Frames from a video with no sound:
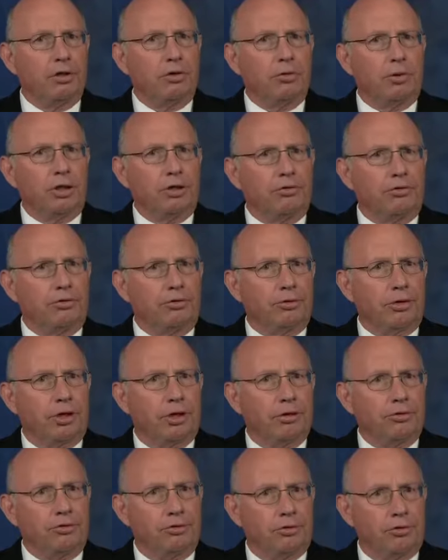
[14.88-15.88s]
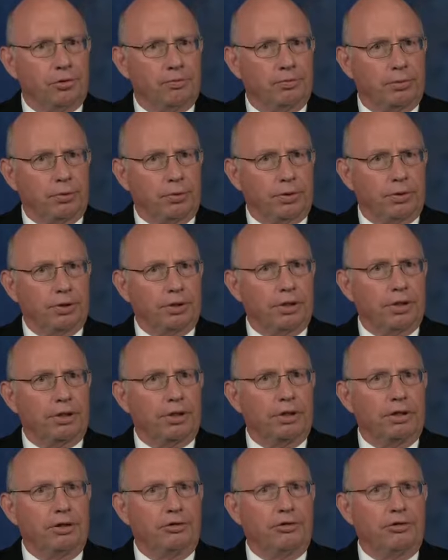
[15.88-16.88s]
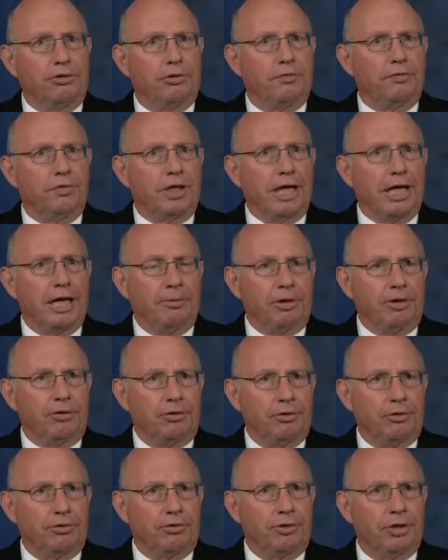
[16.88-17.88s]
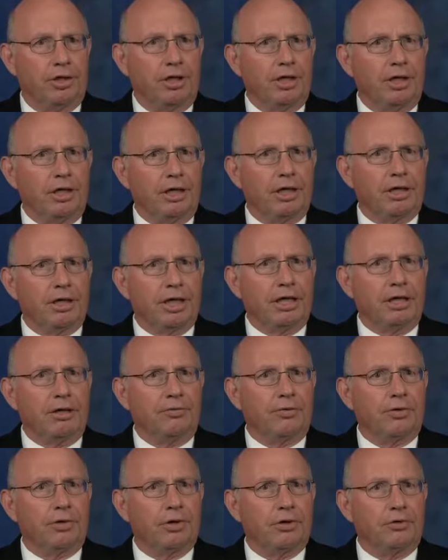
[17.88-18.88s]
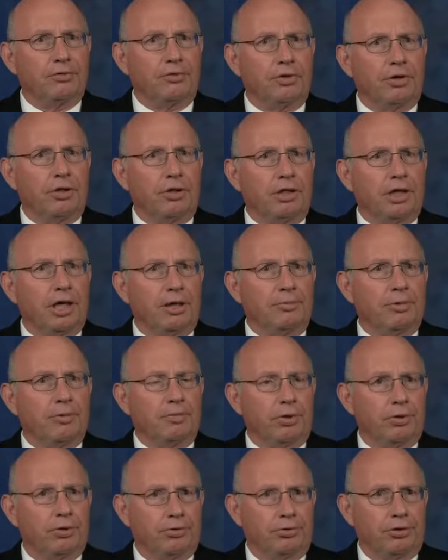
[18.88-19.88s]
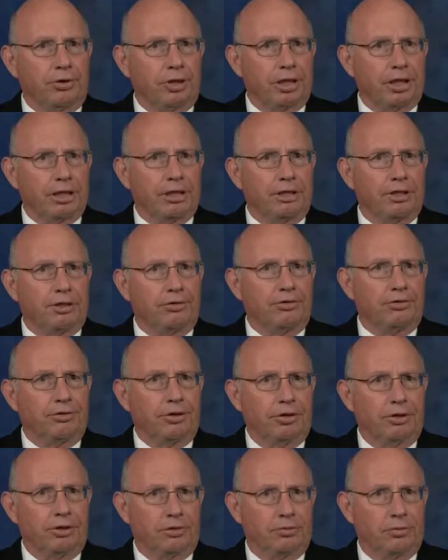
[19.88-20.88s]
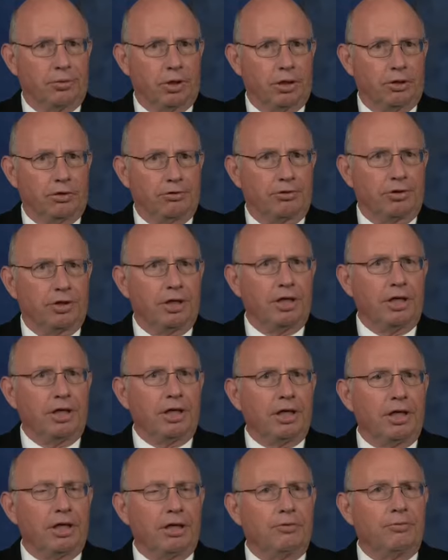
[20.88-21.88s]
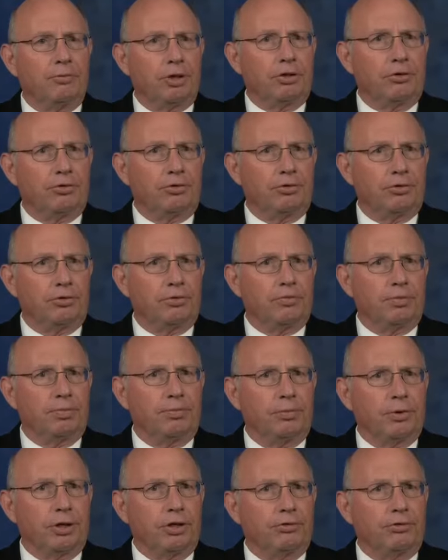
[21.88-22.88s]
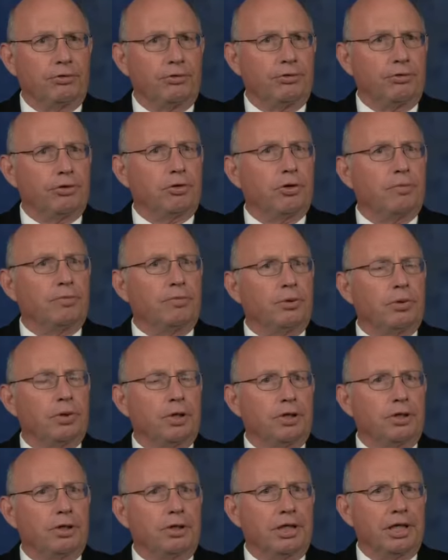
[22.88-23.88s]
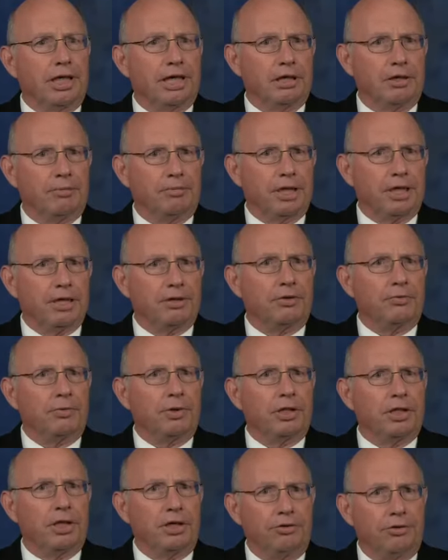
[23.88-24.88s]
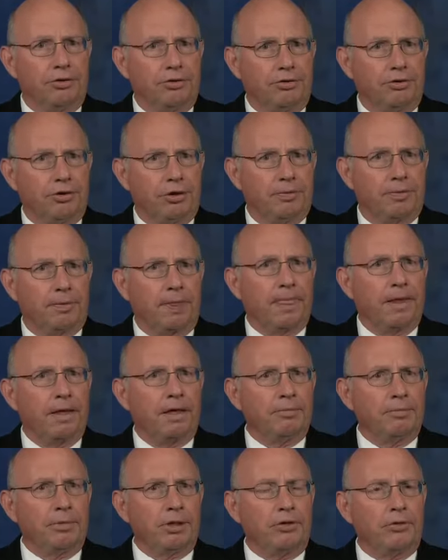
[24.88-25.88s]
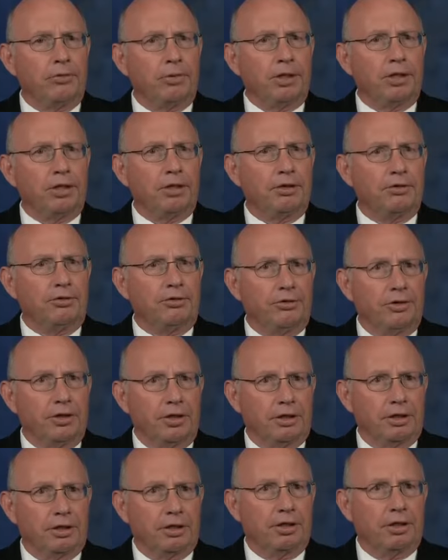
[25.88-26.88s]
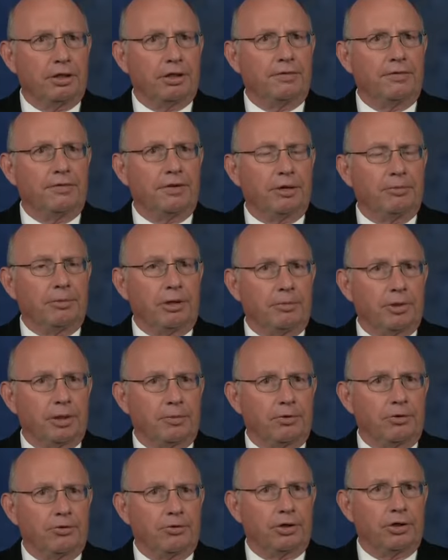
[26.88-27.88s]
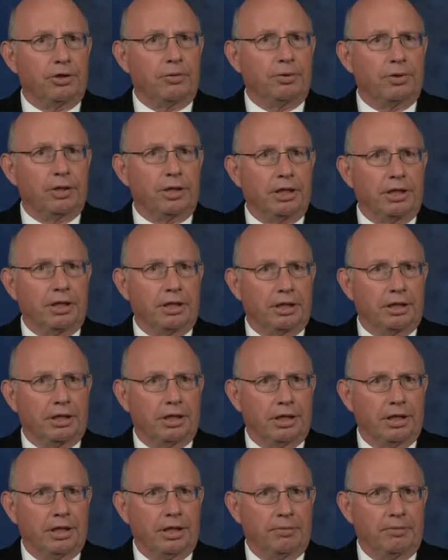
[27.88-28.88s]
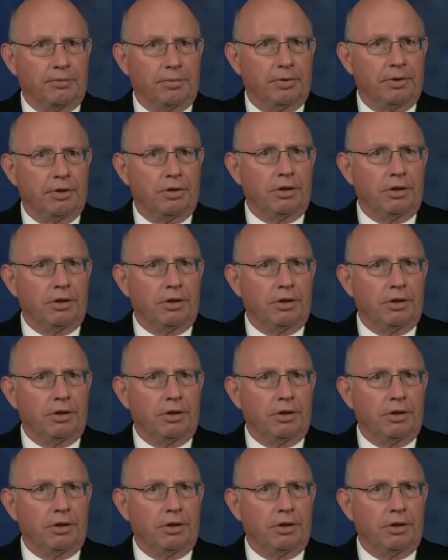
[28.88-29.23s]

Witnesses are also important on the issue of damages, and that involves the type of person that the decedent was. And witnesses are, witnesses are important to tell about the relationship between the decedent and the family members that are bringing the claim.